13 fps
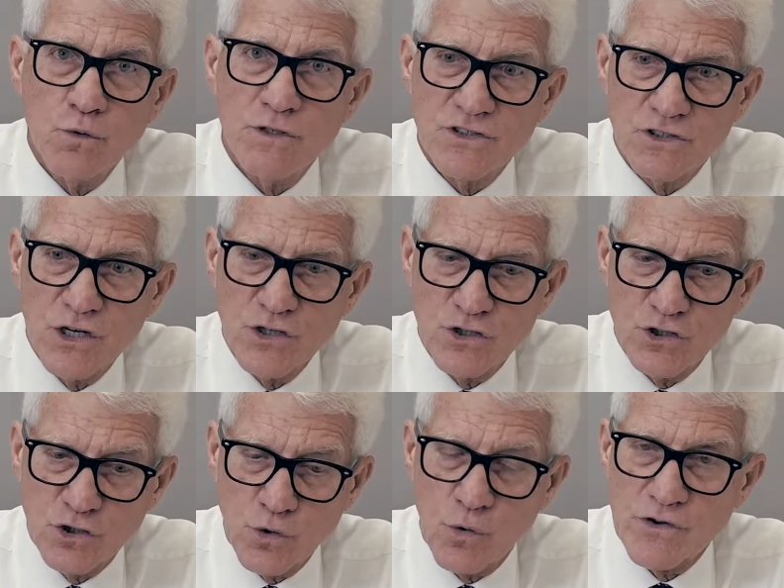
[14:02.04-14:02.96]
was
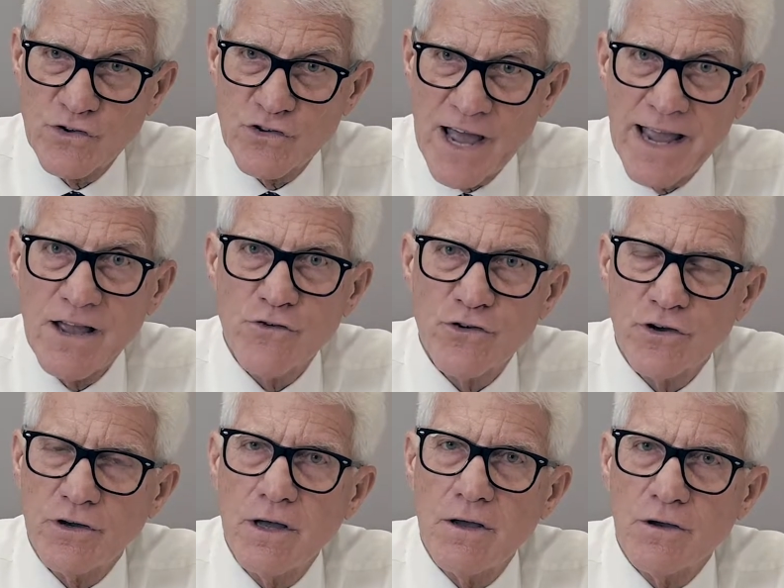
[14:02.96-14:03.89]
shortchanged
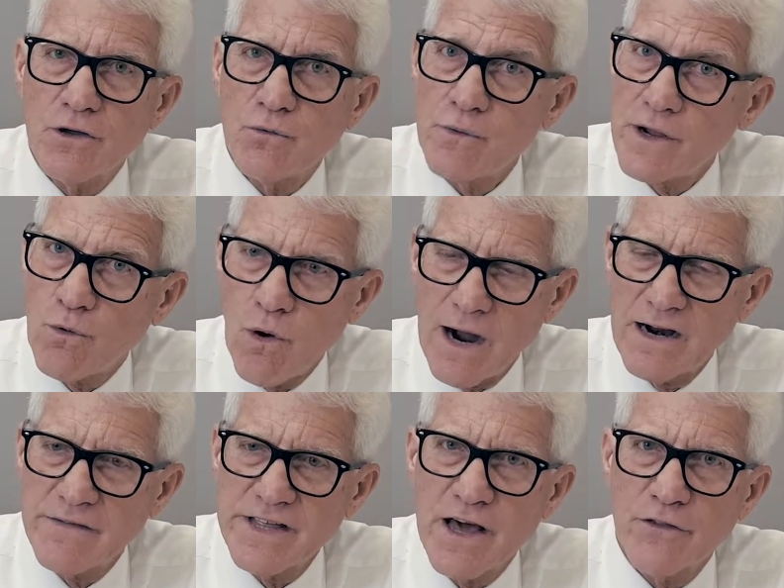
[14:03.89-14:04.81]
could
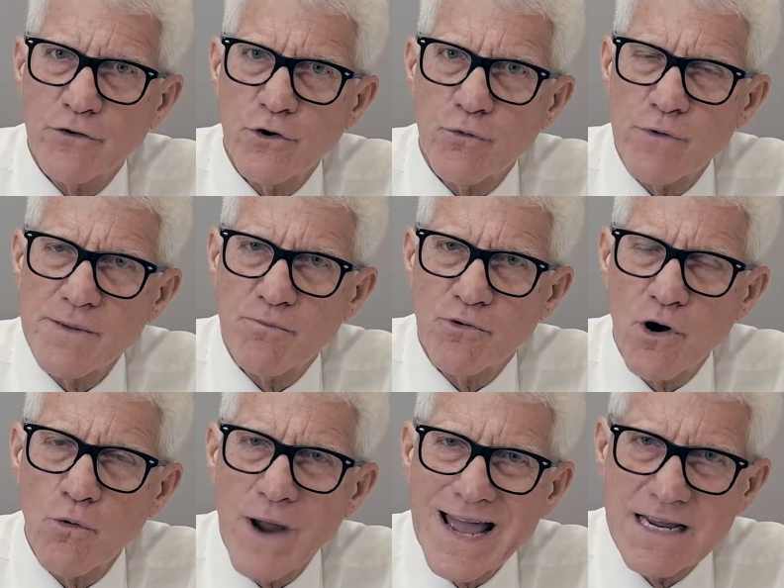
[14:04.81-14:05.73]
require the other to
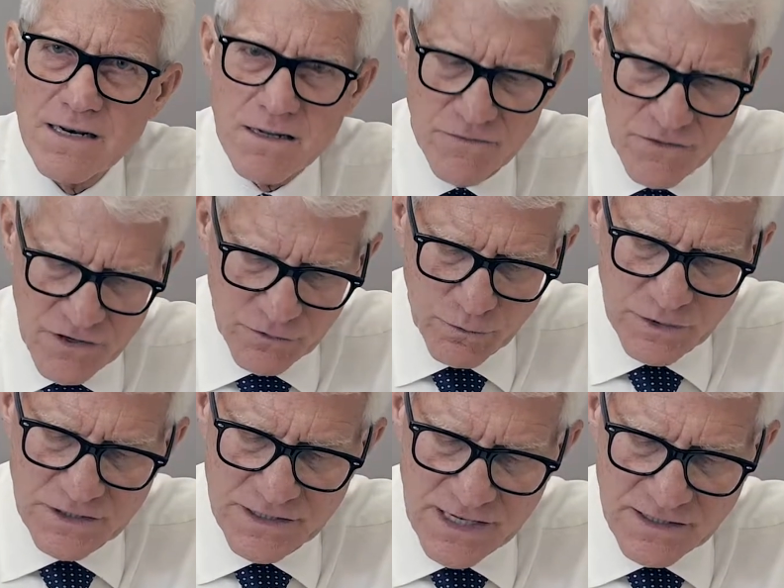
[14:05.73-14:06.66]
reprorate. This
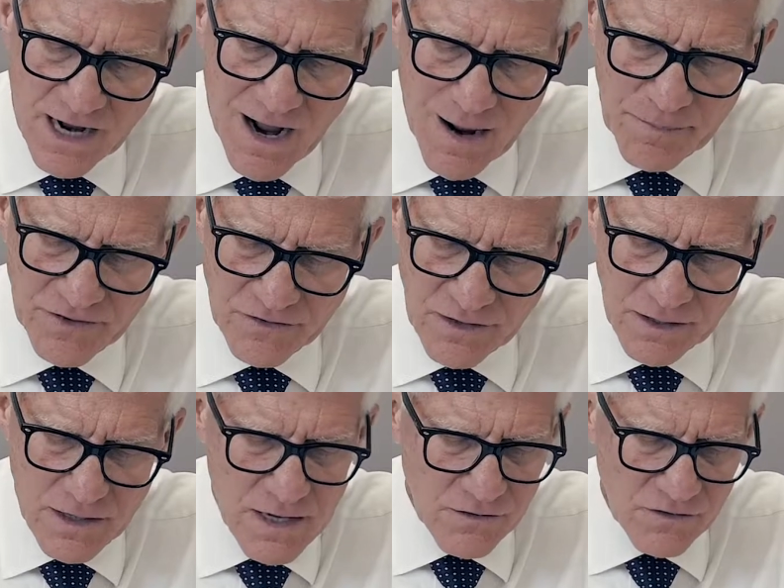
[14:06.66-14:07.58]
one says opposite,
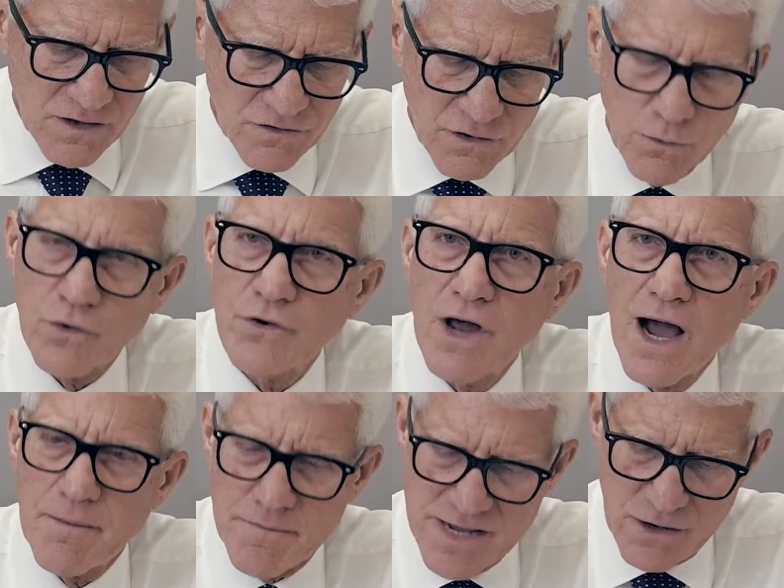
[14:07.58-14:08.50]
it says there will
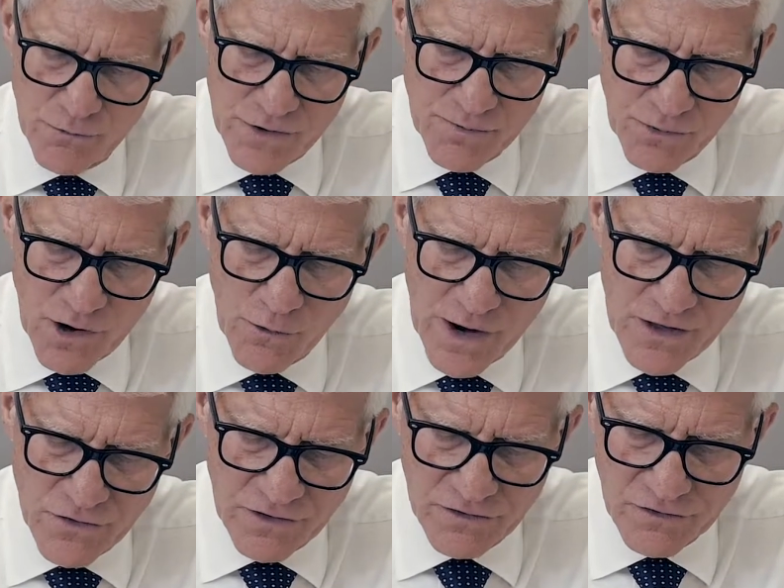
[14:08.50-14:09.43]
not be a
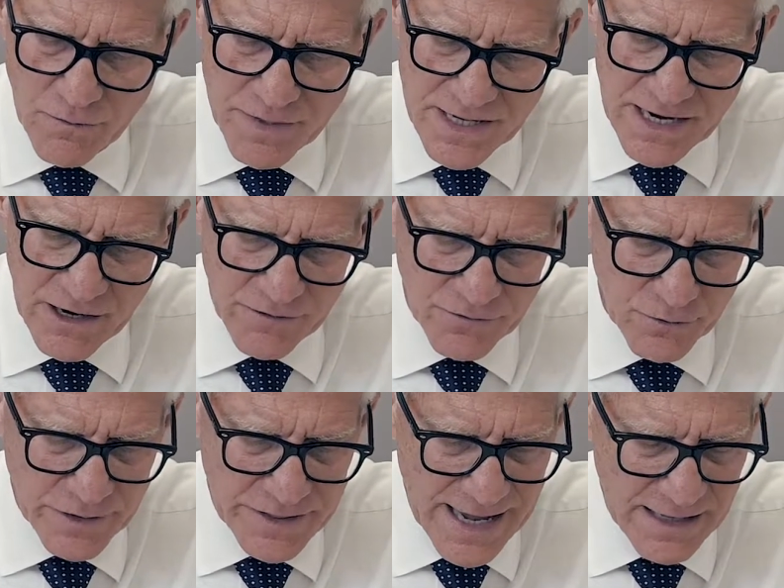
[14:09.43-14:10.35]
reproration, so be careful
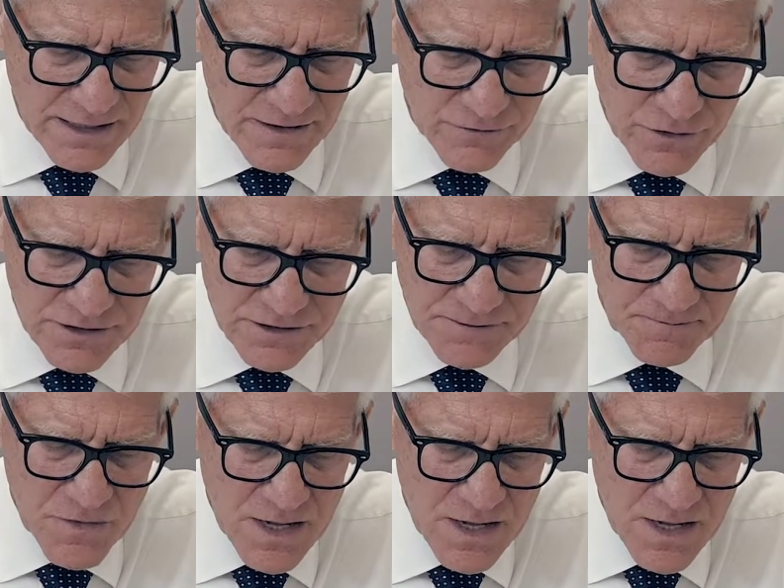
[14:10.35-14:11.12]
with that difference.